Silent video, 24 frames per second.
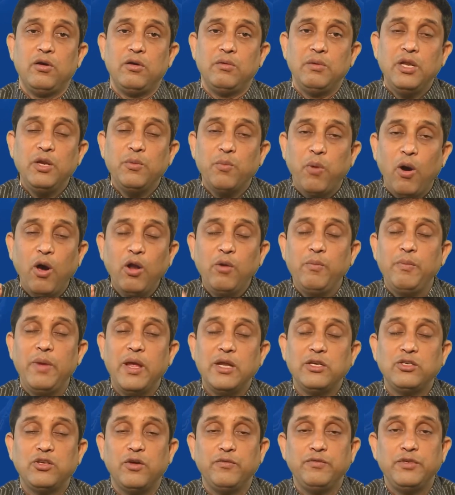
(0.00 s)

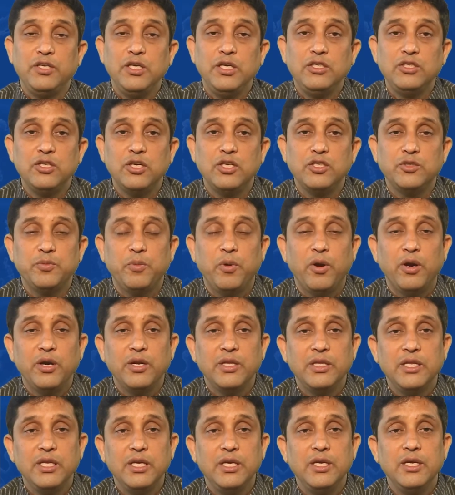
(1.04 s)
involvement of teachers for
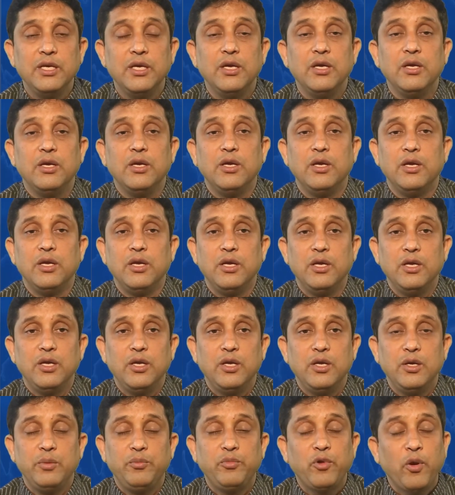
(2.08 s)
the
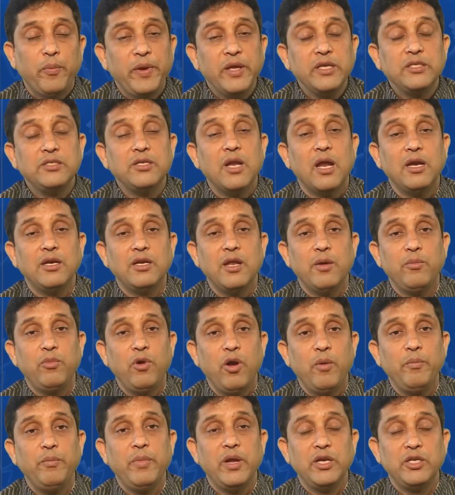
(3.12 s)
professional
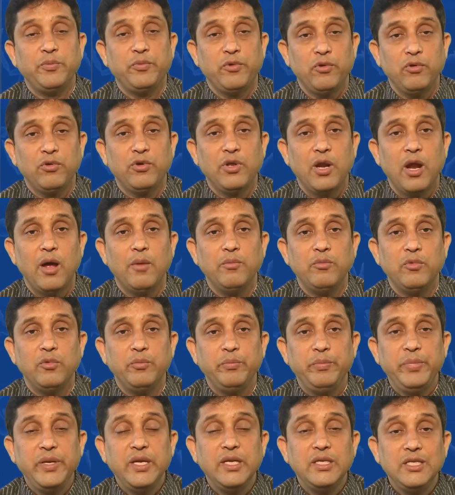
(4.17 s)
development program,
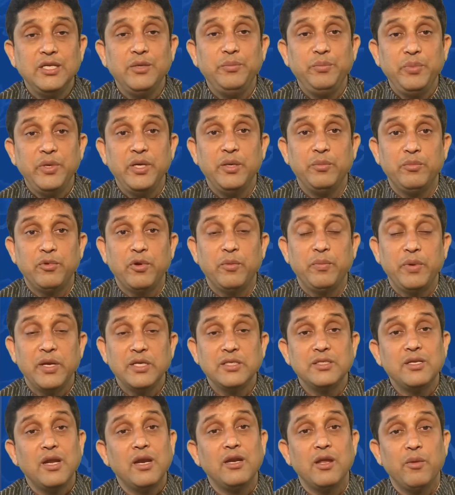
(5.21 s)
PDP,
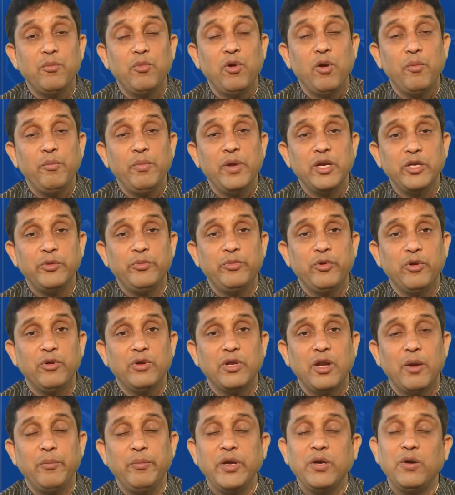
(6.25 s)
professional development
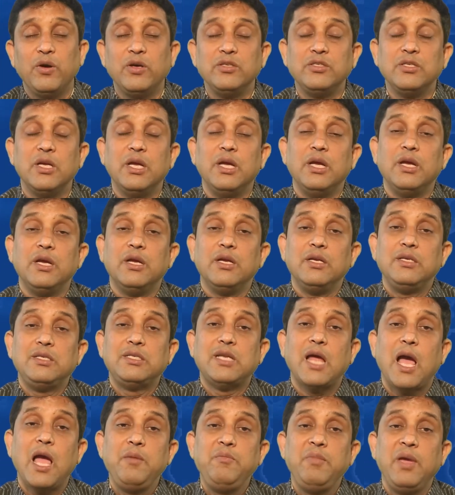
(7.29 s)
program, because
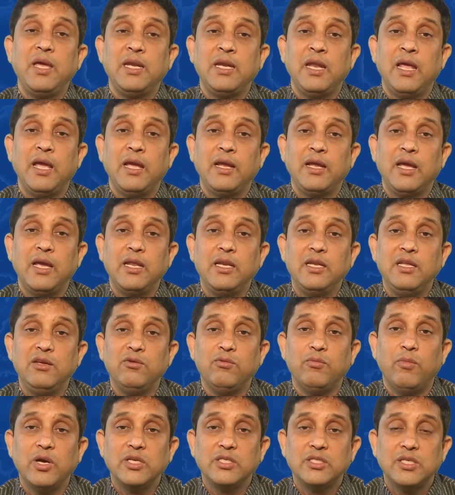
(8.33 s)
time and again
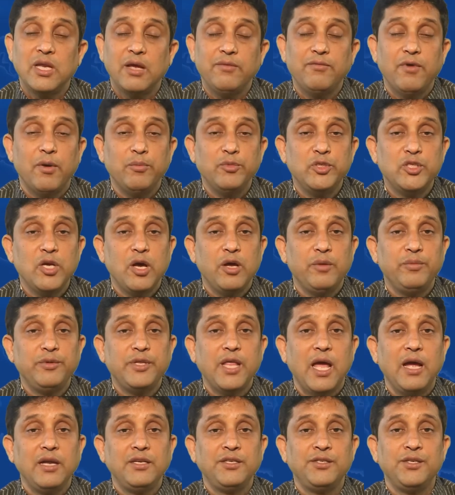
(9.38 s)
you must have observed
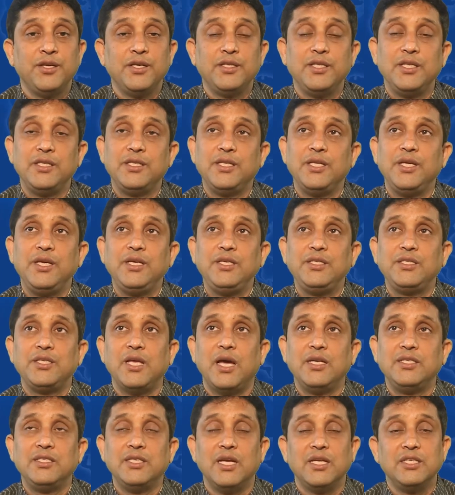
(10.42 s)
that the things
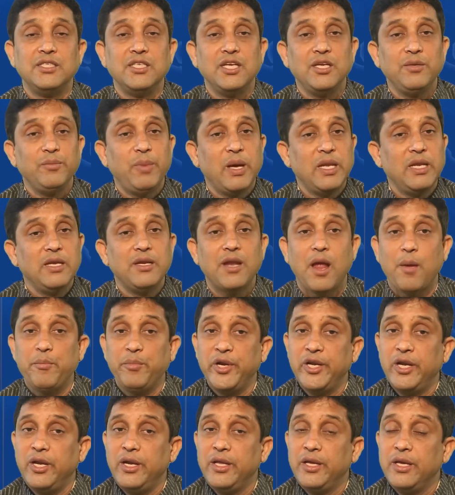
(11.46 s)
are changing very
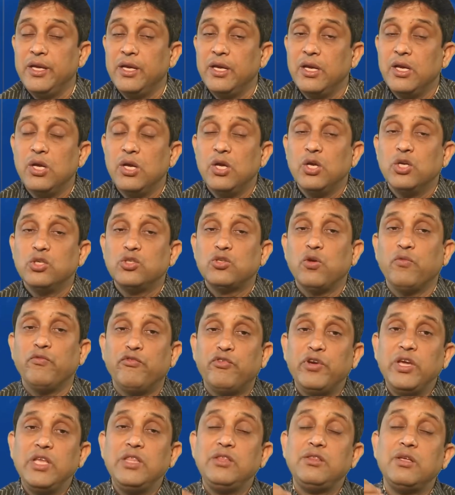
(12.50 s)
rapidly. So,
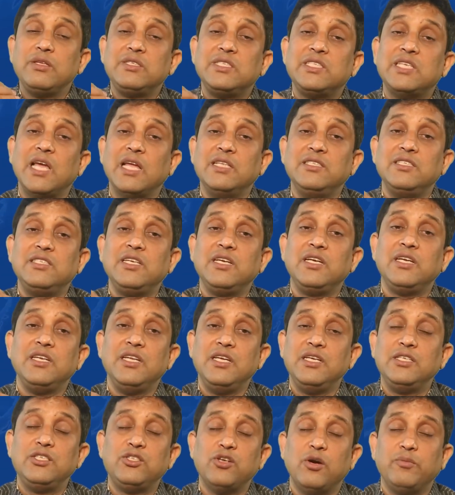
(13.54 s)
with the changing
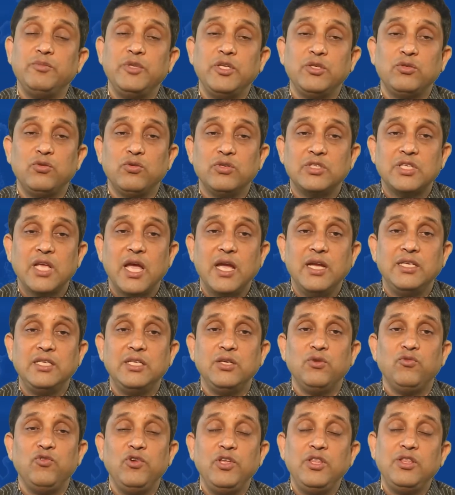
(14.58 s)
need of the
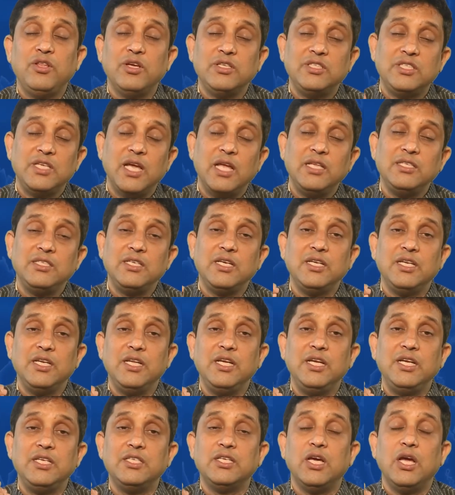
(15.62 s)
society, with the changing
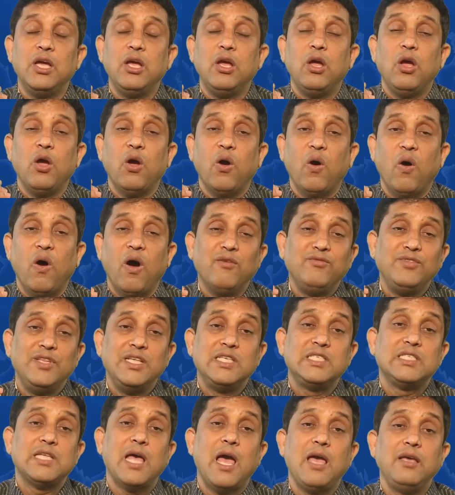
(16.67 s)
need of the
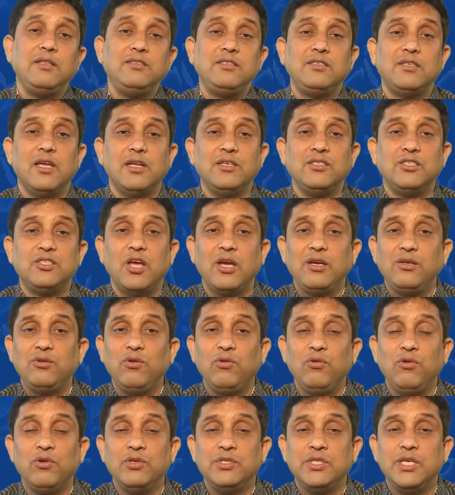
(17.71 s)
science and
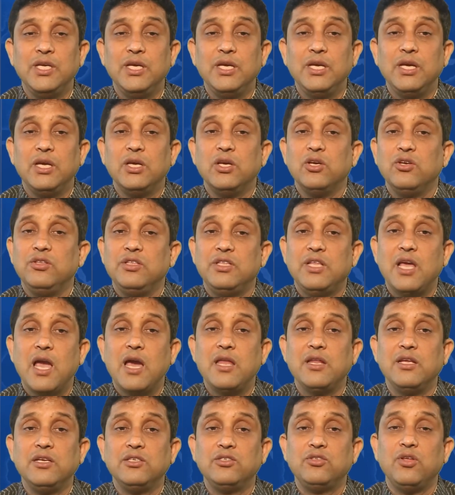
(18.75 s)
technology,
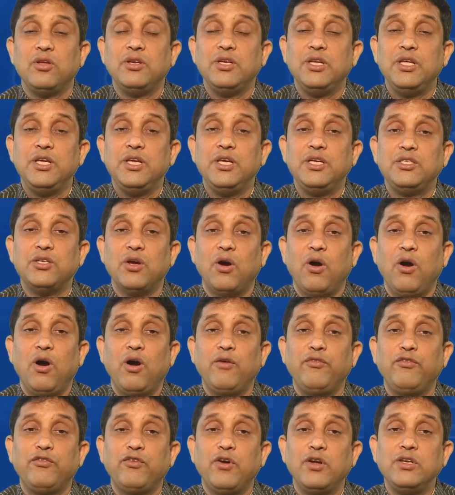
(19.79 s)
there is the need
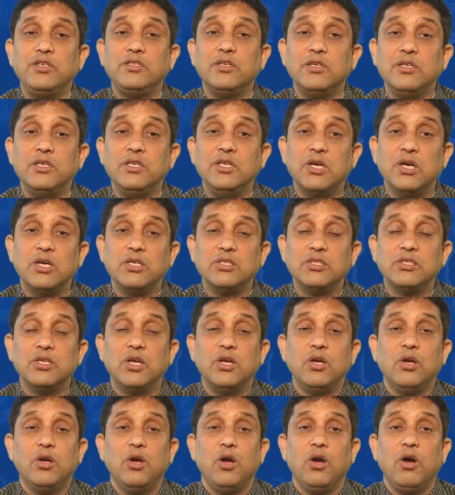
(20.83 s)
of continuous
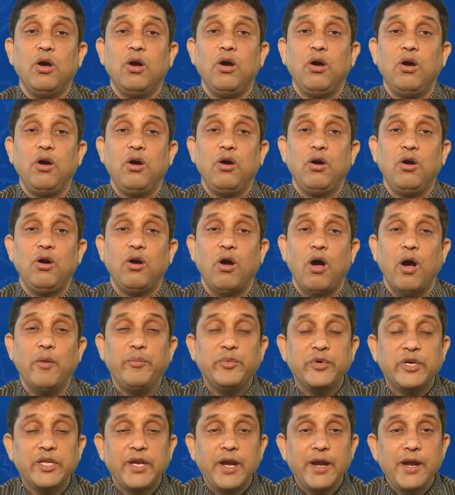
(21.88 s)

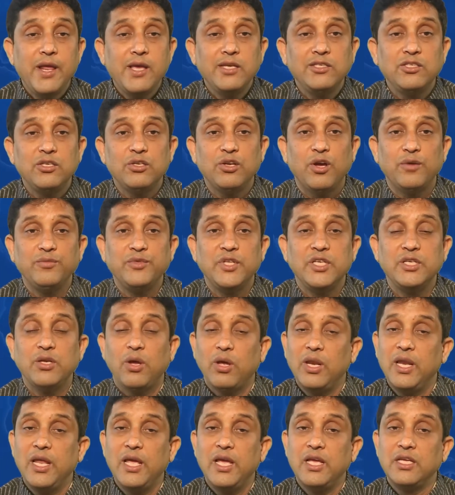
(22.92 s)
upgradation of the
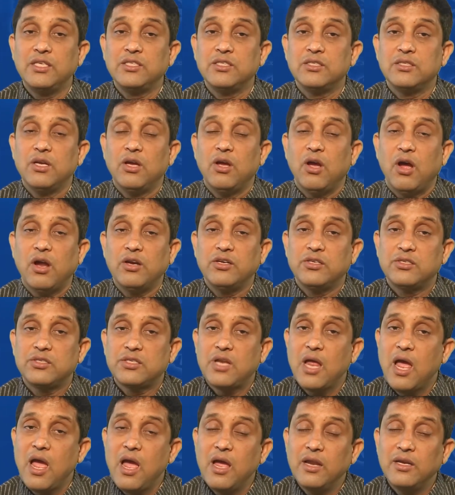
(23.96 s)
knowledge,
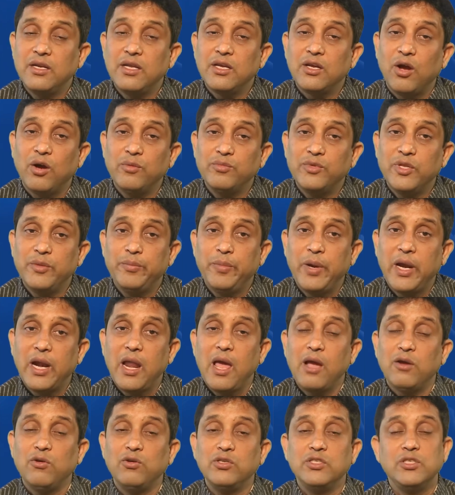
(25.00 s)
understanding of the
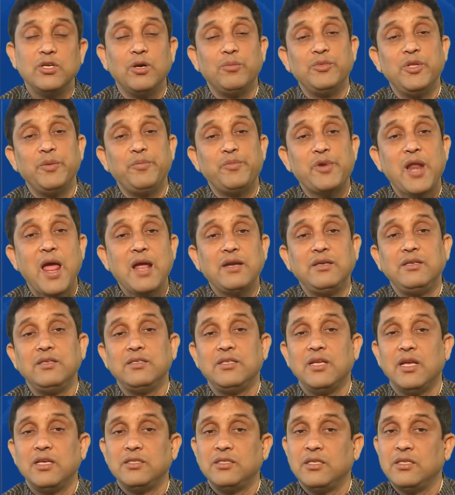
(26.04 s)
pedagogy, of the
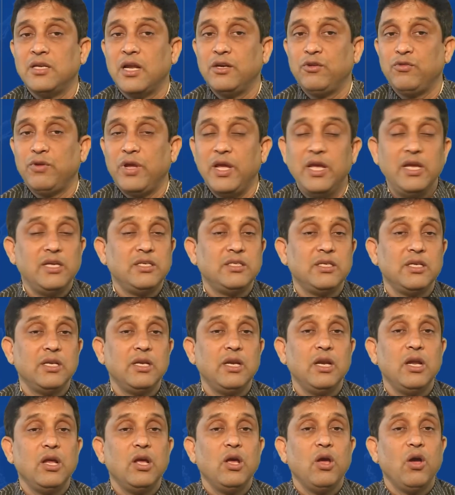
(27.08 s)
practices in
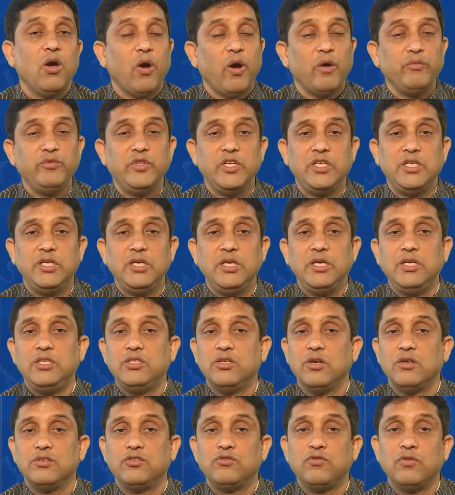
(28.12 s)
education of the
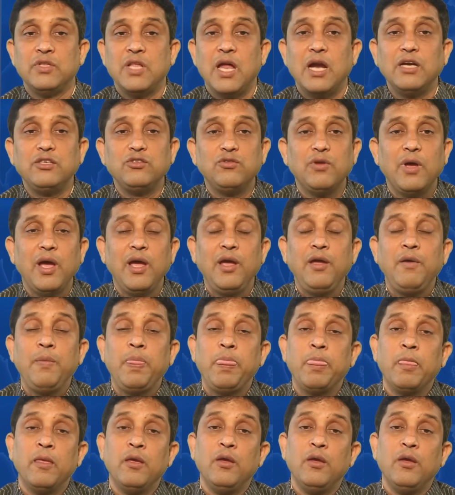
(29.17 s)
teachers. So, that is why